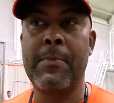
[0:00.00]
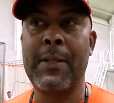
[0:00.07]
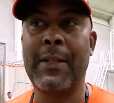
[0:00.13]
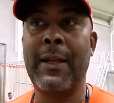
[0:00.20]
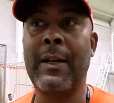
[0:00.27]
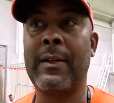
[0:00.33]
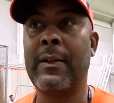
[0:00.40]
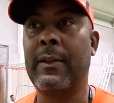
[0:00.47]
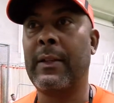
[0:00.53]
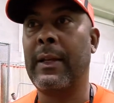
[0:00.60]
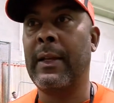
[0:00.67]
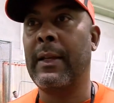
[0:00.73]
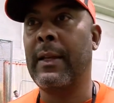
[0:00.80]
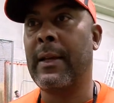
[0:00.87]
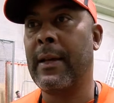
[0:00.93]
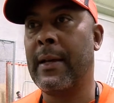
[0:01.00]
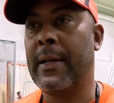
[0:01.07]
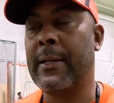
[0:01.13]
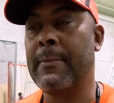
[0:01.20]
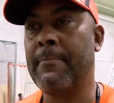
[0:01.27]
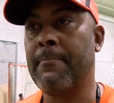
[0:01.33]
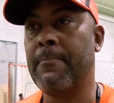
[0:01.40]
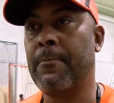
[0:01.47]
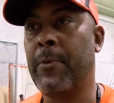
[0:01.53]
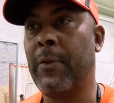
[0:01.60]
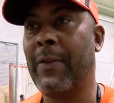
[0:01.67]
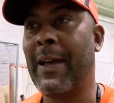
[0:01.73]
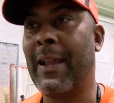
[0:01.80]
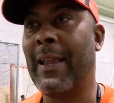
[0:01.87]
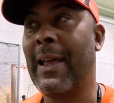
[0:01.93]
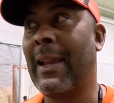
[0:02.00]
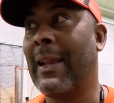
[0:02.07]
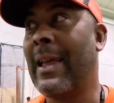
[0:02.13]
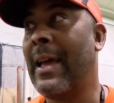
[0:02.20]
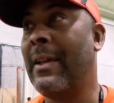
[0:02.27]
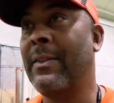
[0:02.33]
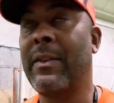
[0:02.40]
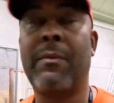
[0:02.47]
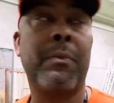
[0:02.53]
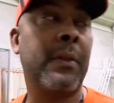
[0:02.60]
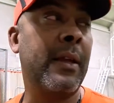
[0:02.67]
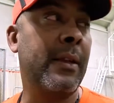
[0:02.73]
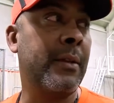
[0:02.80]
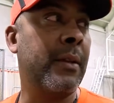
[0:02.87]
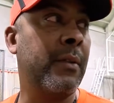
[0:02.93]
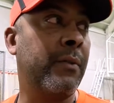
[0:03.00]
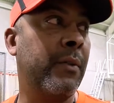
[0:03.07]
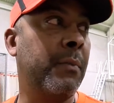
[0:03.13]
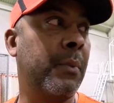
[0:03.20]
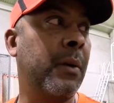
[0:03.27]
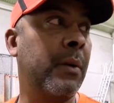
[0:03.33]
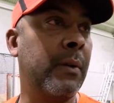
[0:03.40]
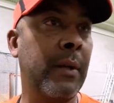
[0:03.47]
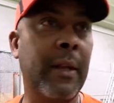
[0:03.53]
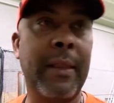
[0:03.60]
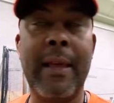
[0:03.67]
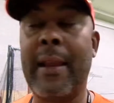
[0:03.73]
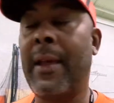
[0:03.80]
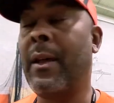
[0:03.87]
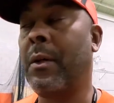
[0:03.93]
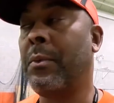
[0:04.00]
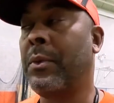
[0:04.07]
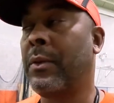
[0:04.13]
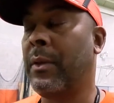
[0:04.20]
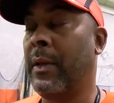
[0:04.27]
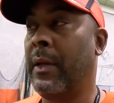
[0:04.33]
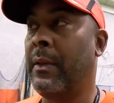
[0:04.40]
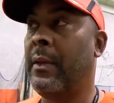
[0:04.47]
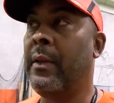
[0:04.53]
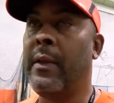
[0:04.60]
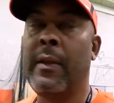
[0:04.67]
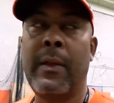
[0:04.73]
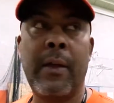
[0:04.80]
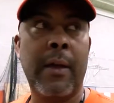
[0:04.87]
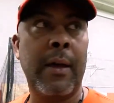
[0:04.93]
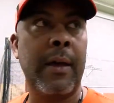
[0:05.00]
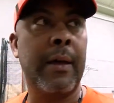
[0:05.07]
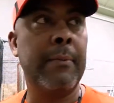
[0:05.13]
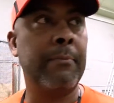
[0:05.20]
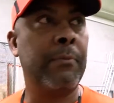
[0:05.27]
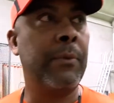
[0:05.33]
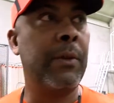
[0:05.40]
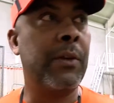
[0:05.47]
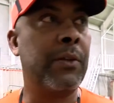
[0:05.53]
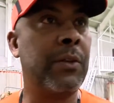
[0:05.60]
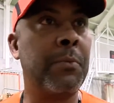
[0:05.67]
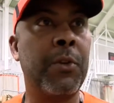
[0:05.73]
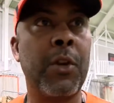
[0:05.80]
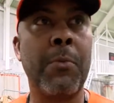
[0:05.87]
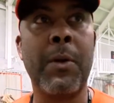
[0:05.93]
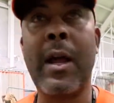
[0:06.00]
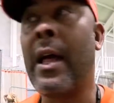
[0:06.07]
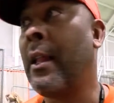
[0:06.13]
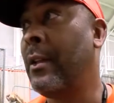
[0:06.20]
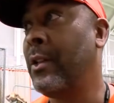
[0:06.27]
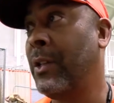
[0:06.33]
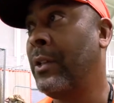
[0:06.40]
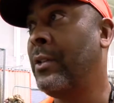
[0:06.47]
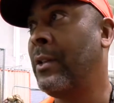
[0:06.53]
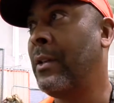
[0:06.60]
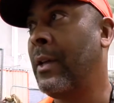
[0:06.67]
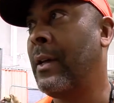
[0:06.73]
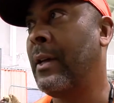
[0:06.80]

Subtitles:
Luckily, we've got a lot of guys that have played a ton of football, and that helps. And there's some terminologies.